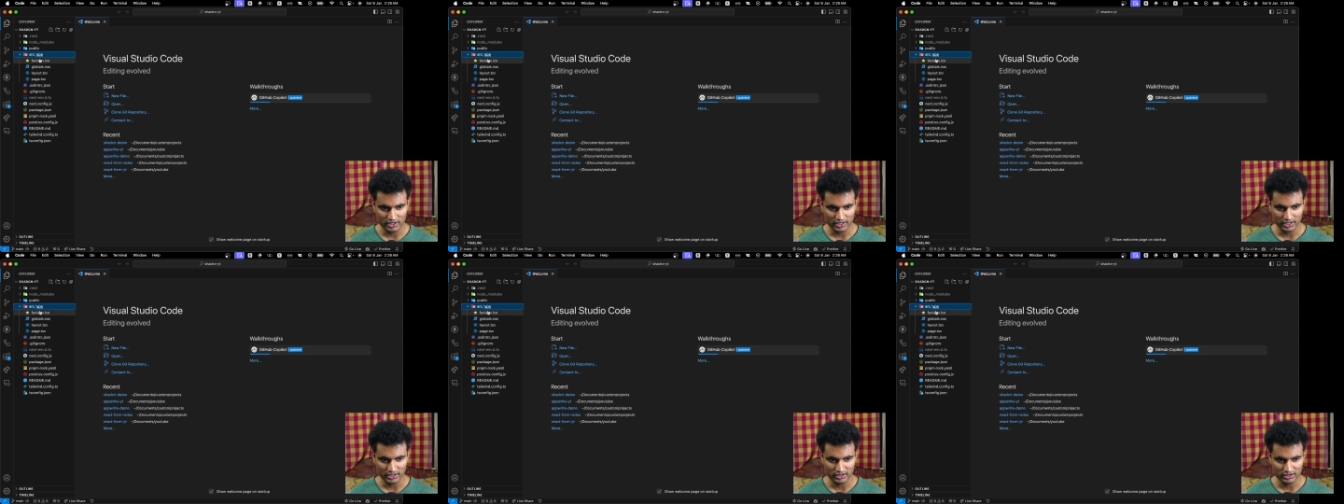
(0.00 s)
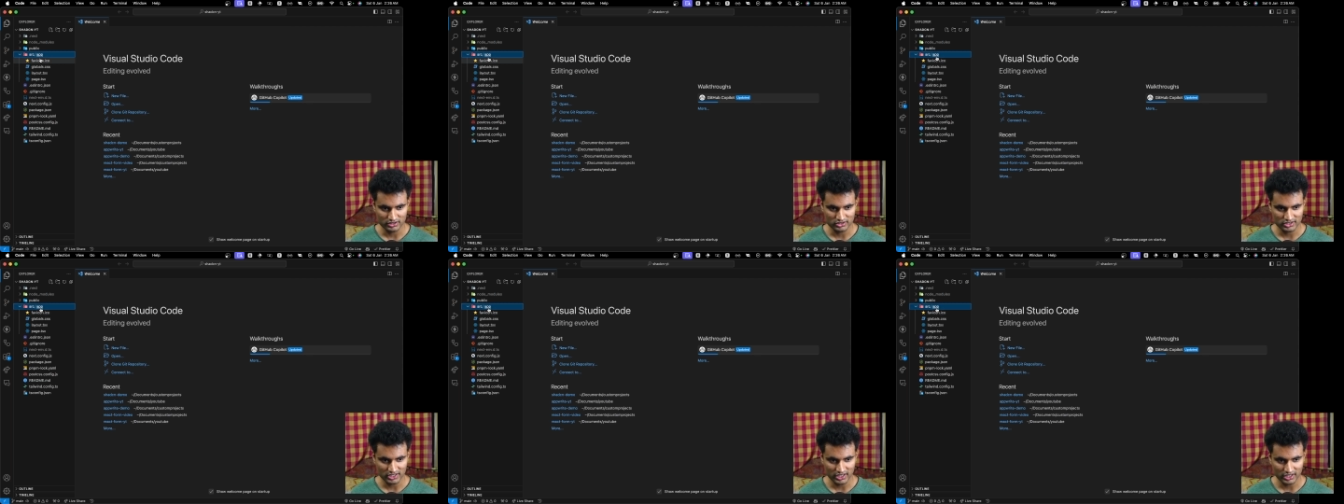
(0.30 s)
and
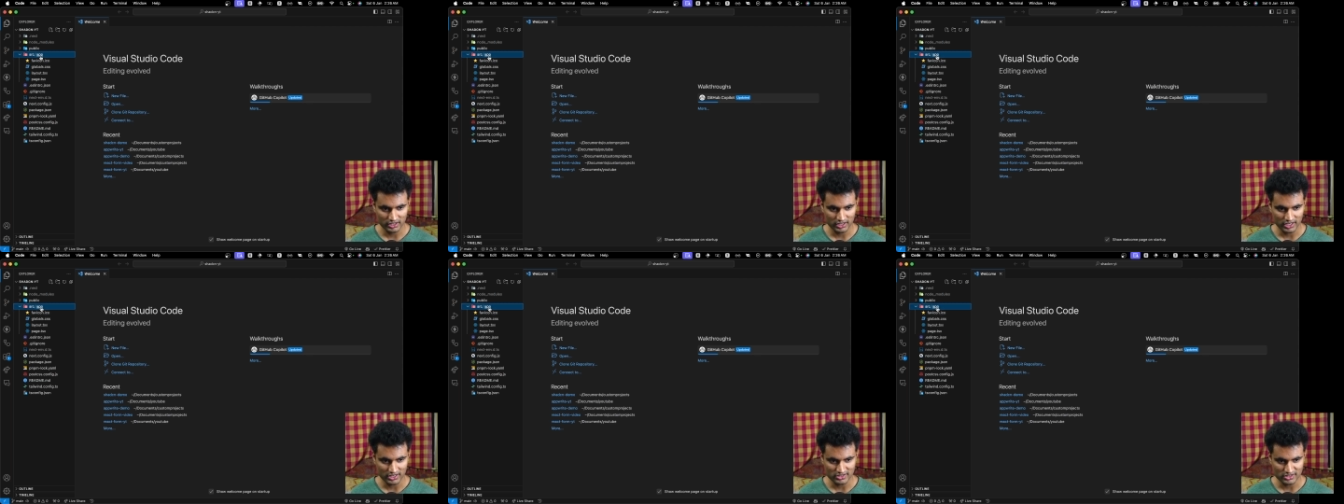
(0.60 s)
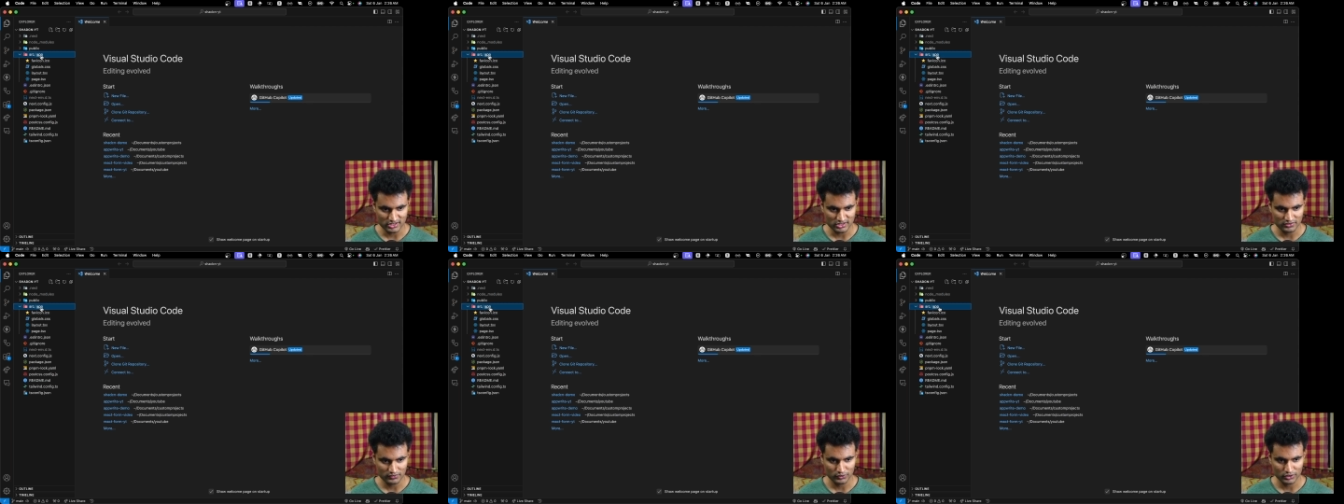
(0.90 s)
inside the
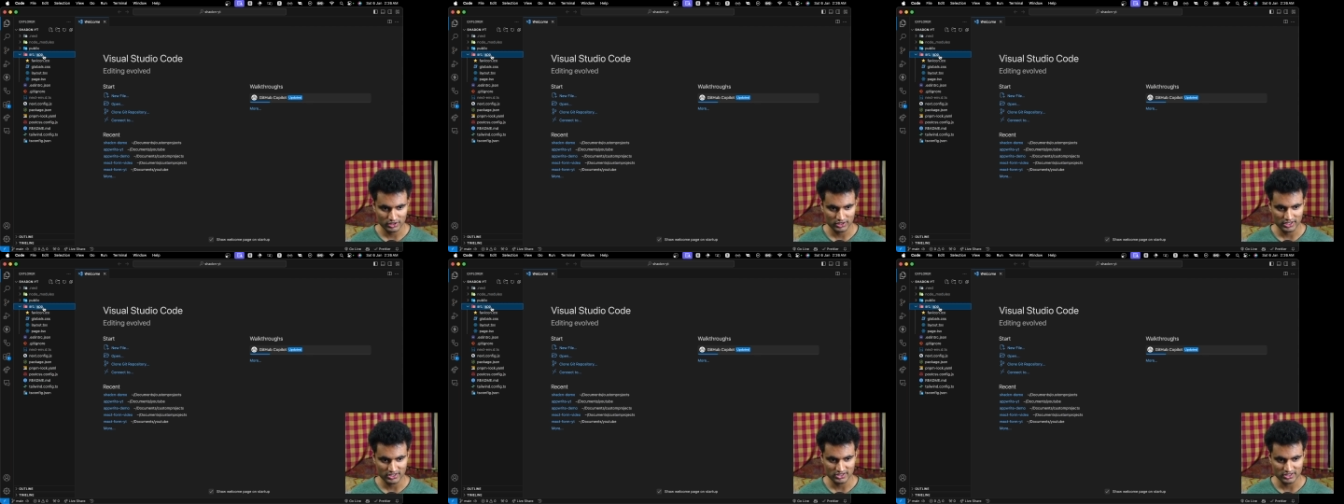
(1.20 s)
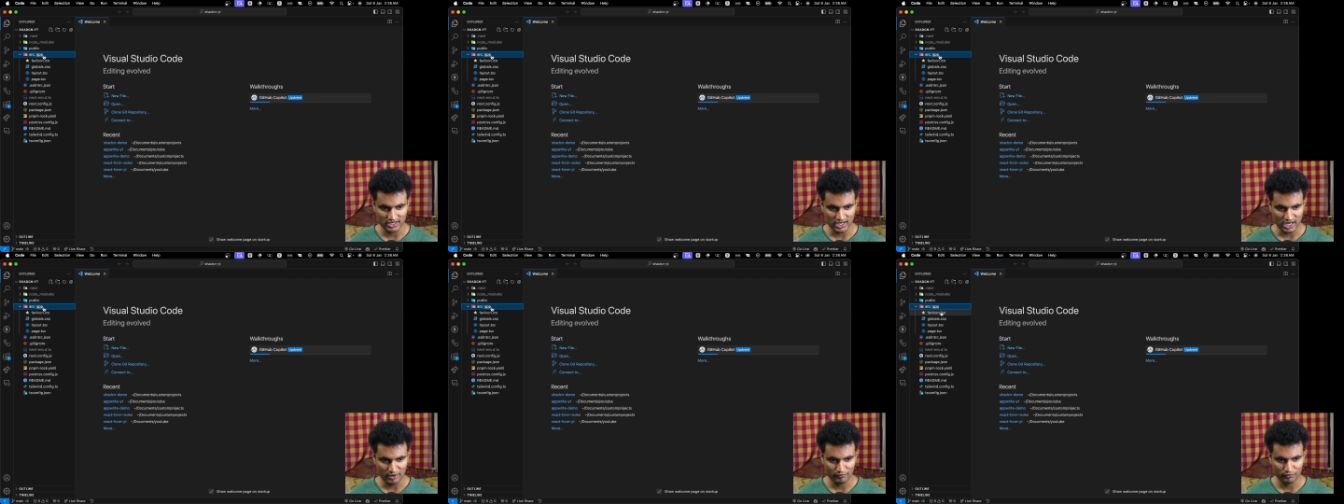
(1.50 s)
src folder there's an
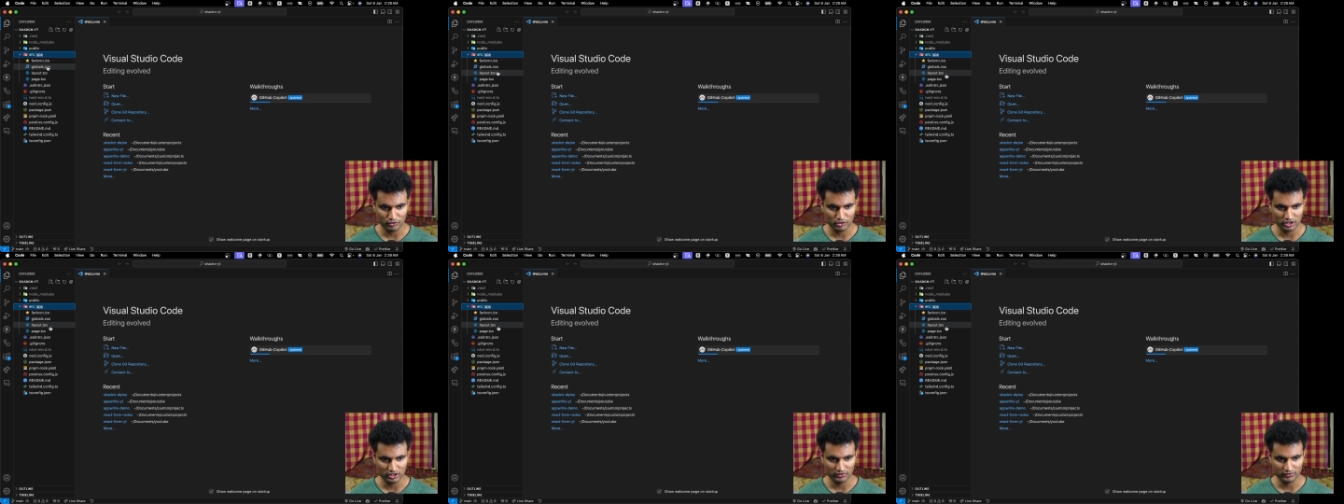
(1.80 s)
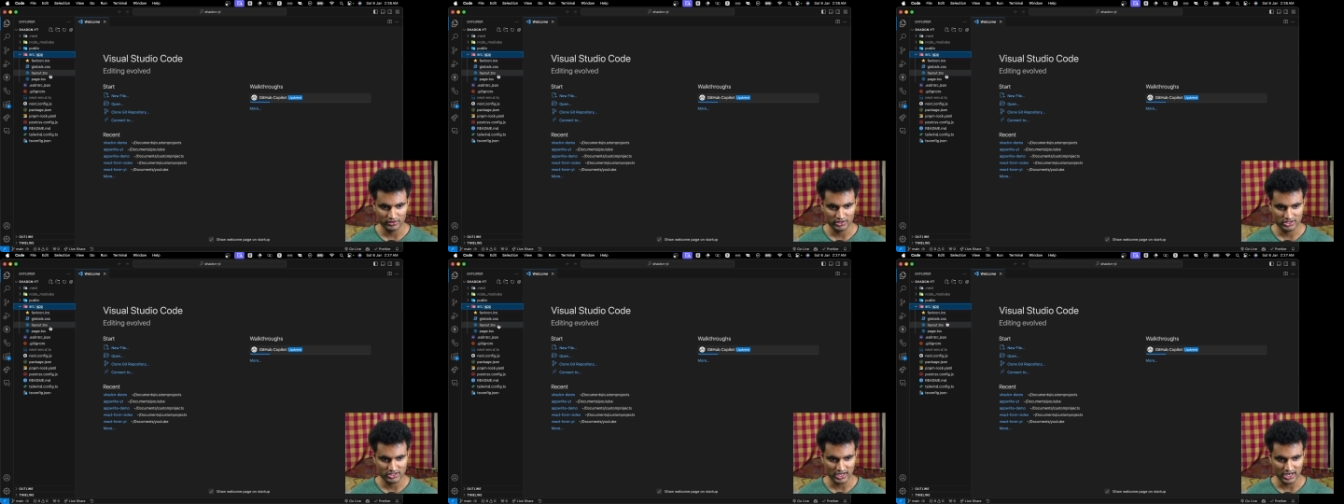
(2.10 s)
app folder
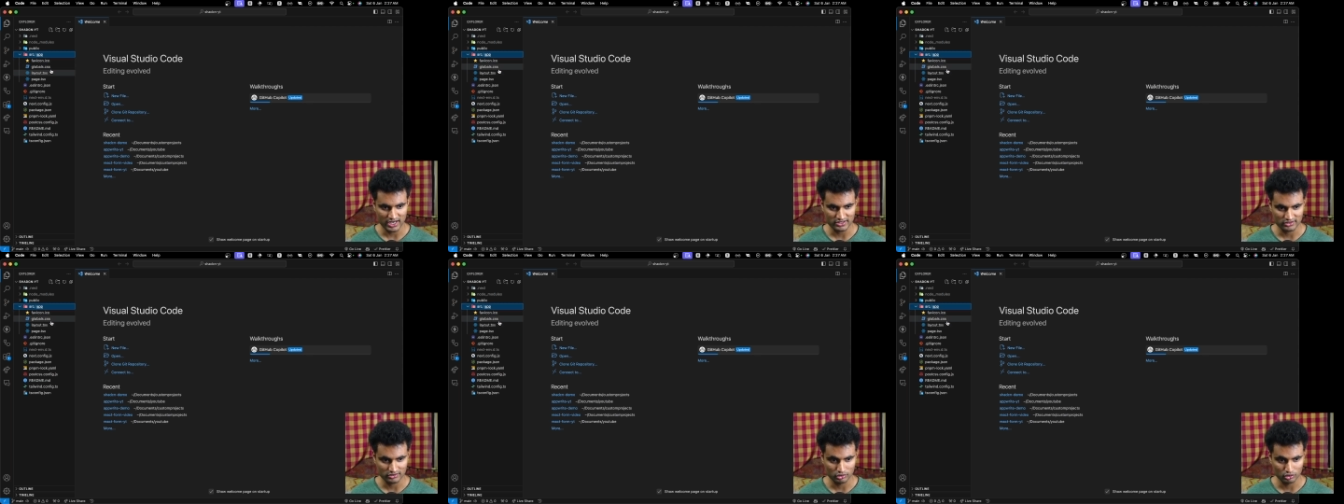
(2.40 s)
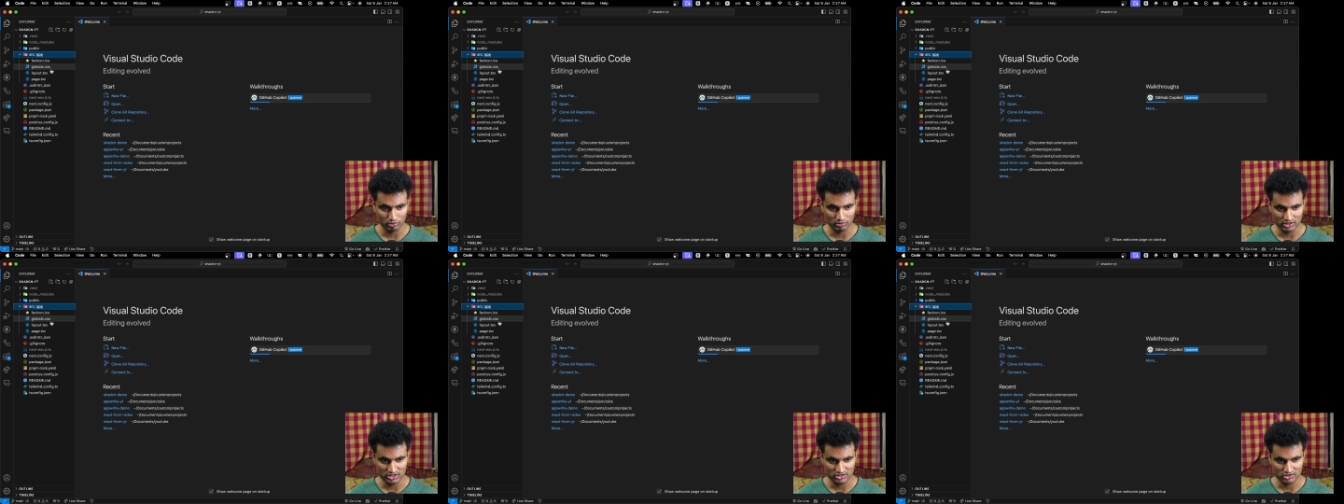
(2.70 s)
which has a
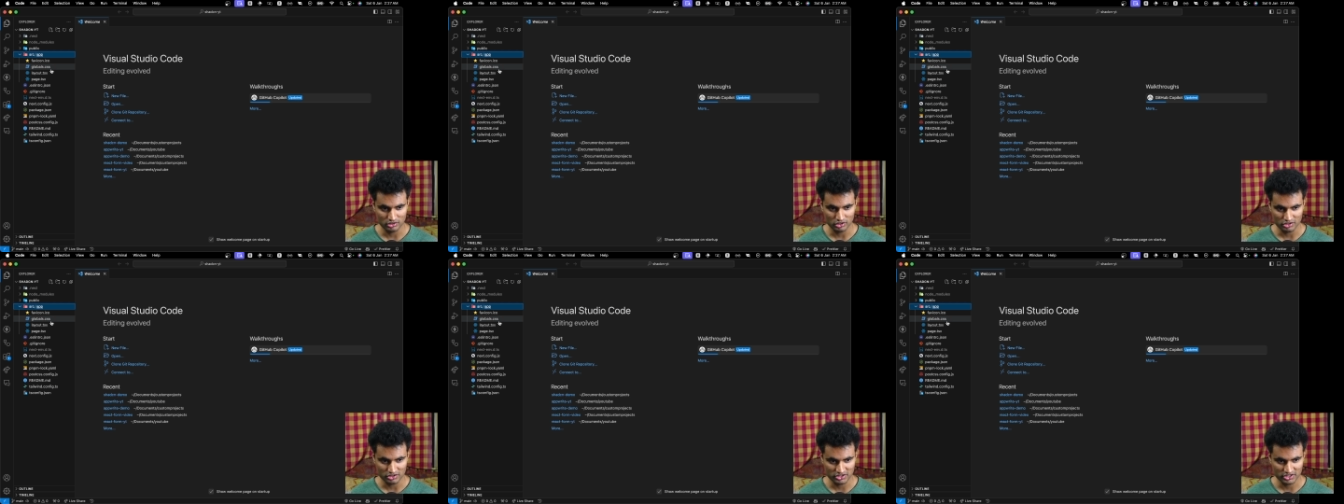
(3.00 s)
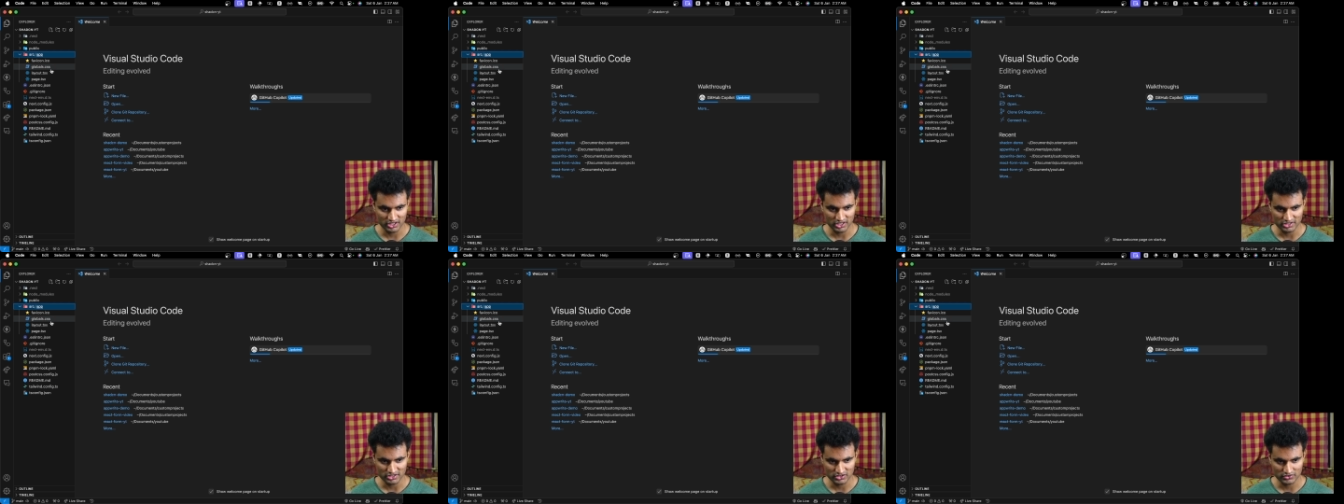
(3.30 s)

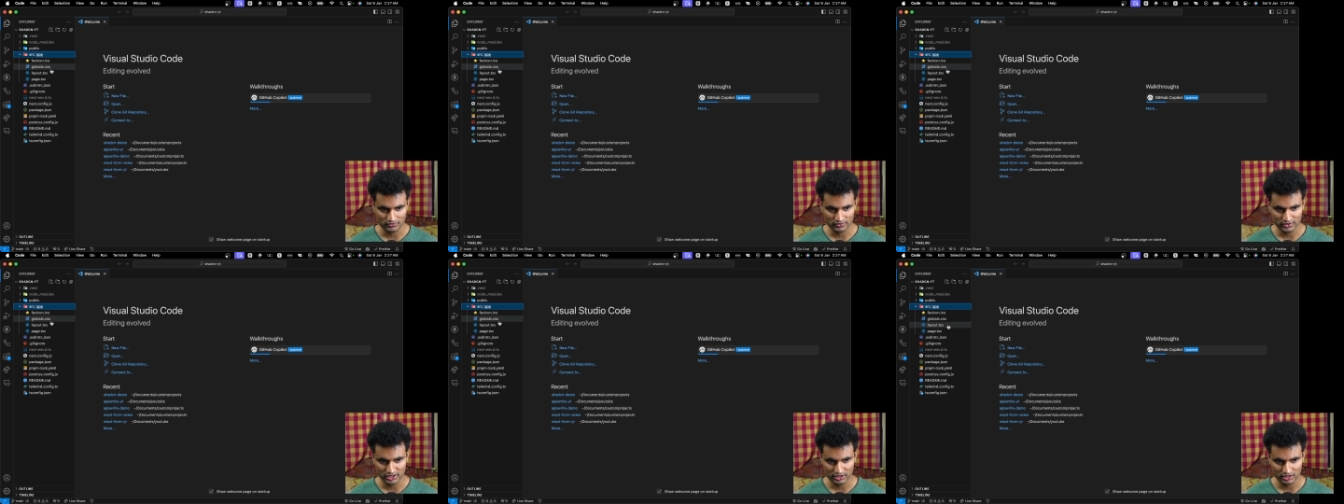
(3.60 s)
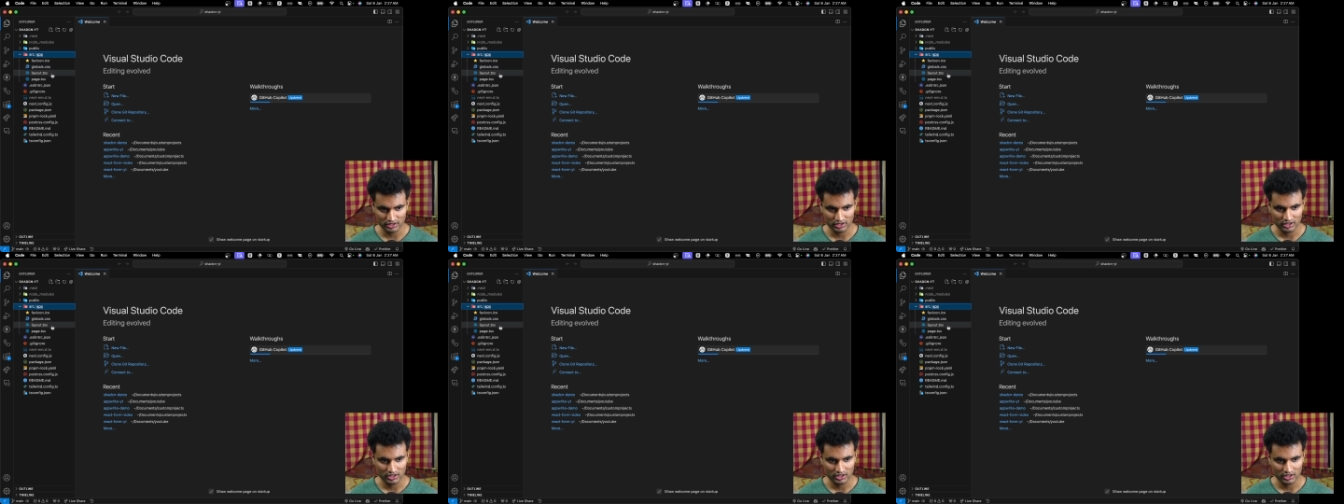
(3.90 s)
globals.css file.